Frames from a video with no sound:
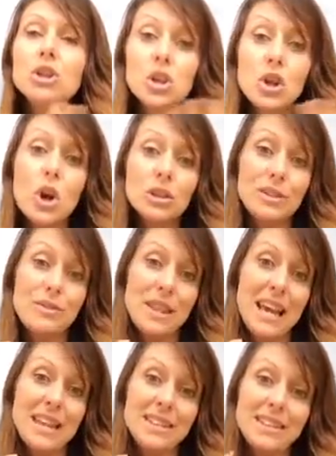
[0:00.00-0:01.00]
and lots of
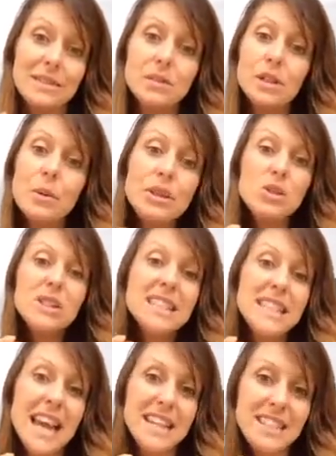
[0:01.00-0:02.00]
this. So it doesn't
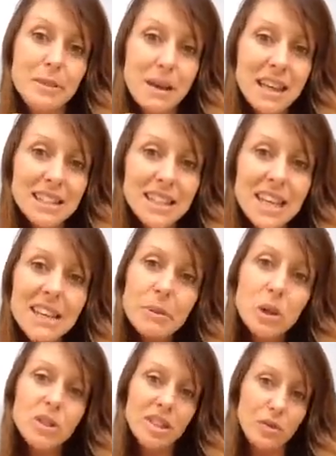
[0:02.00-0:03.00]
taste amazing
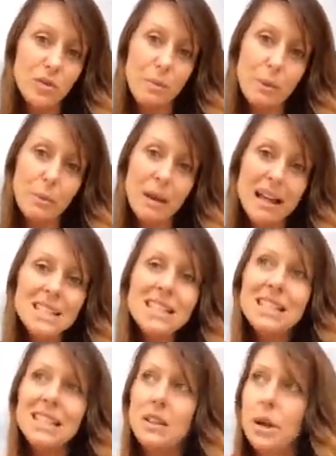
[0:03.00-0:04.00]
because it's from the
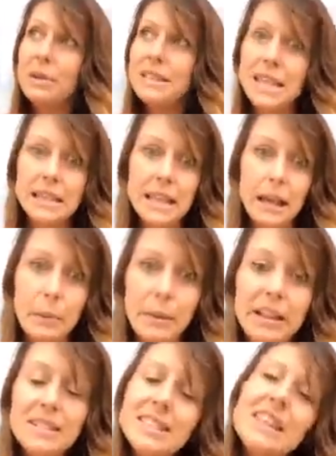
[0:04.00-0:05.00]
plant, you know, it tastes like a
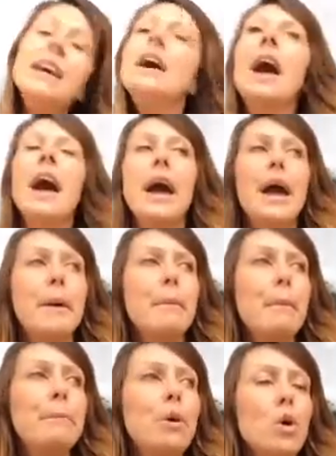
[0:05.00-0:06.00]
plant.
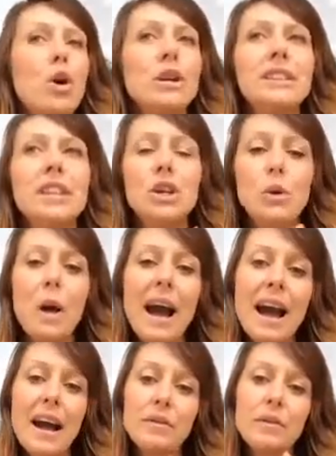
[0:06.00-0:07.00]
But you
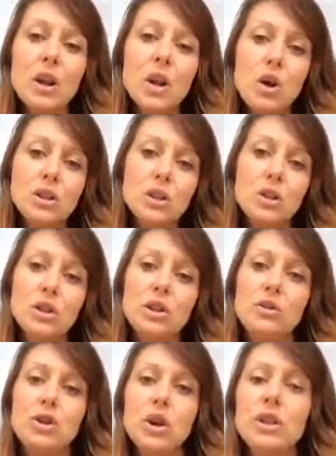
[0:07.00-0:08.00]
have lots and lots
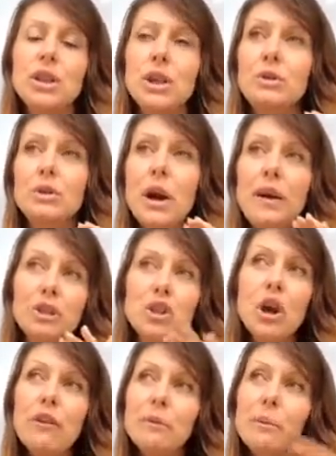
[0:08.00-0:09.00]
of shots. So you have a
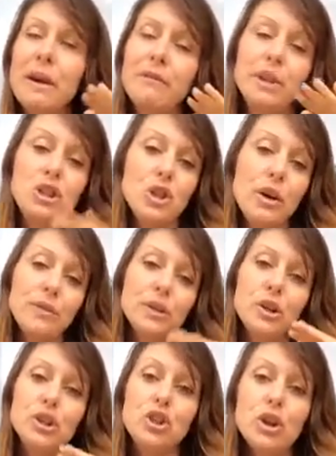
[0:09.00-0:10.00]
shot for breakfast, shot for
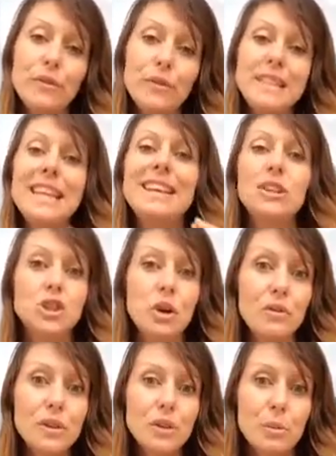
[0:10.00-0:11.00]
lunch, shot for tea, and a
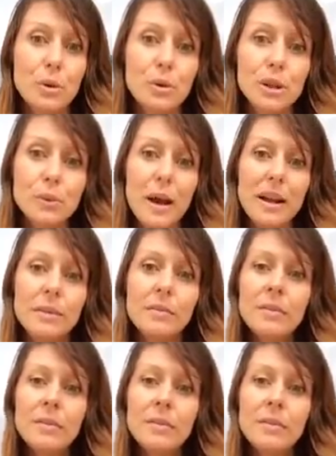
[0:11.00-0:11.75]
shot for supper as well.